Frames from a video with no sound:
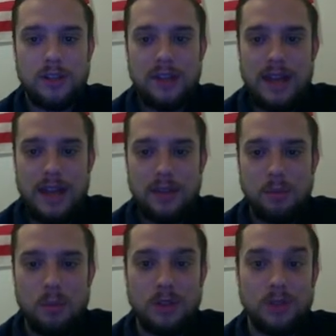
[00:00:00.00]
And then
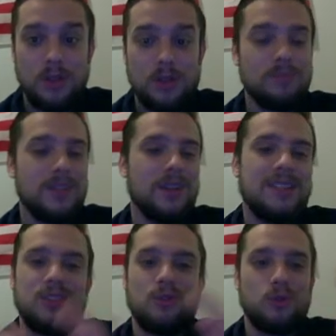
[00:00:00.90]
when you do, that'll
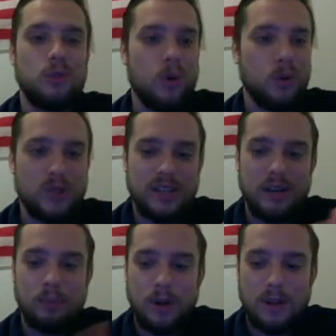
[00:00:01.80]
take you through the whole
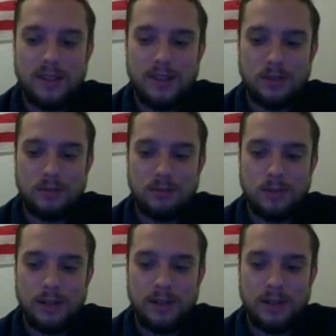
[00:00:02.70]
setup process right here.